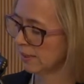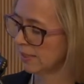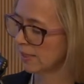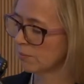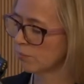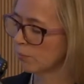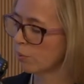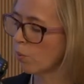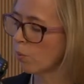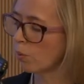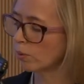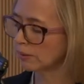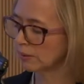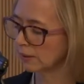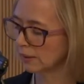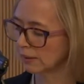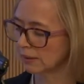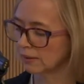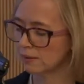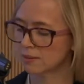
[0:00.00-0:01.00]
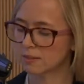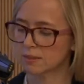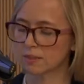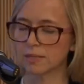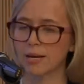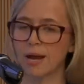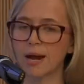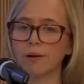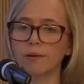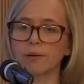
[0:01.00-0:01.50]
Importantly, the
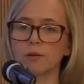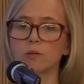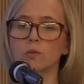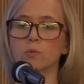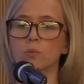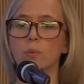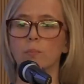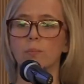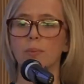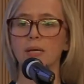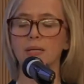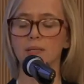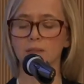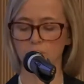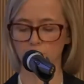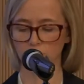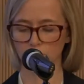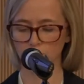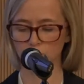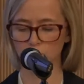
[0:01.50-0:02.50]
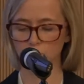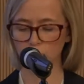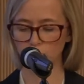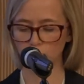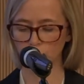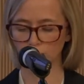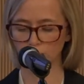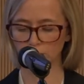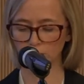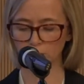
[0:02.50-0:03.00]
scenarios were based on 2
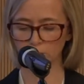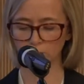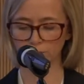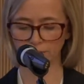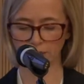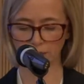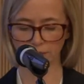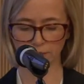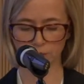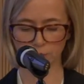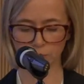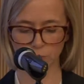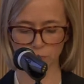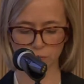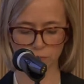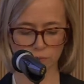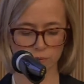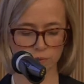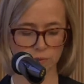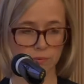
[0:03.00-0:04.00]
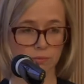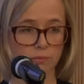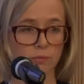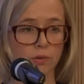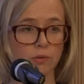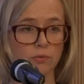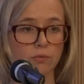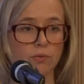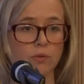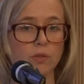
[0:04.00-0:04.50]
critical variables.
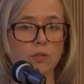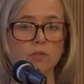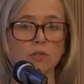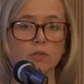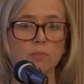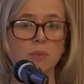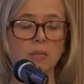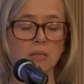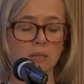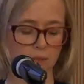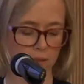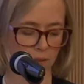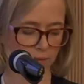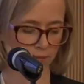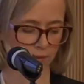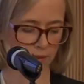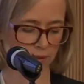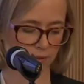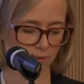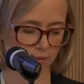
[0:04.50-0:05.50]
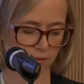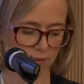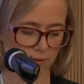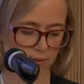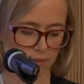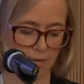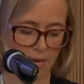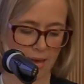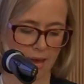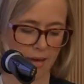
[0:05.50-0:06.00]
The first being
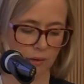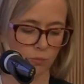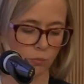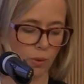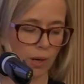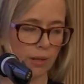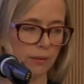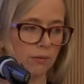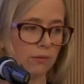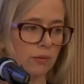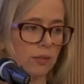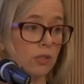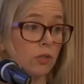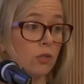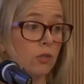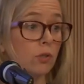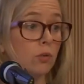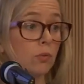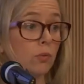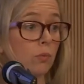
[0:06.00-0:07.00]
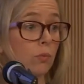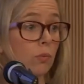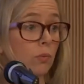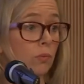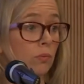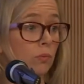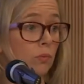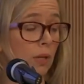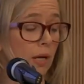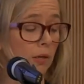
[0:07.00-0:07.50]
governance, and whether in
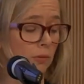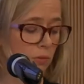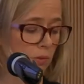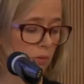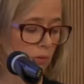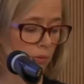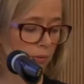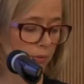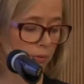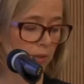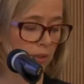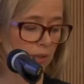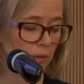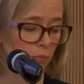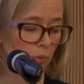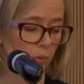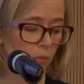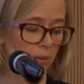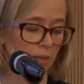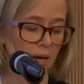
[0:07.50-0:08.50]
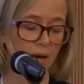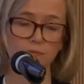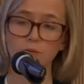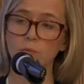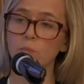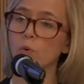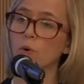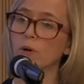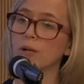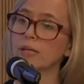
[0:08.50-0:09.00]
2030 we would have
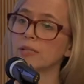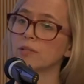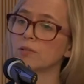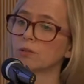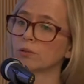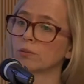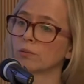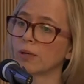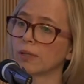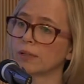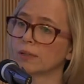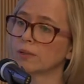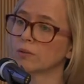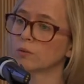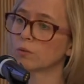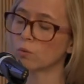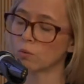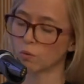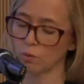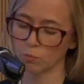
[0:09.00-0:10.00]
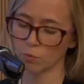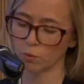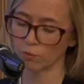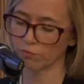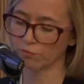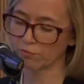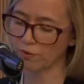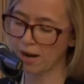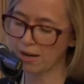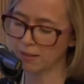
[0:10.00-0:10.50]
a more integrated or a more
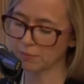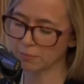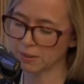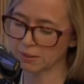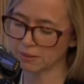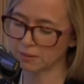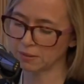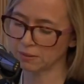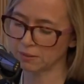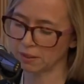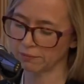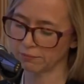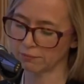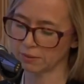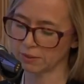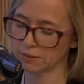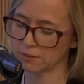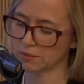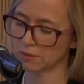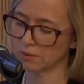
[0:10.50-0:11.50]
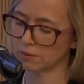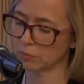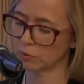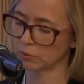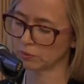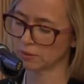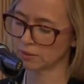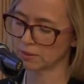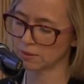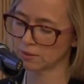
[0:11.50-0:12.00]
fragmented governance of the
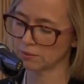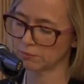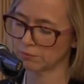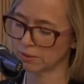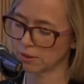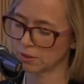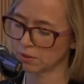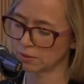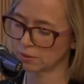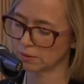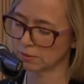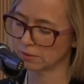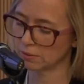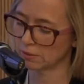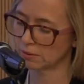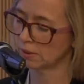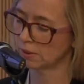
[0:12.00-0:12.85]
Baltic Sea region.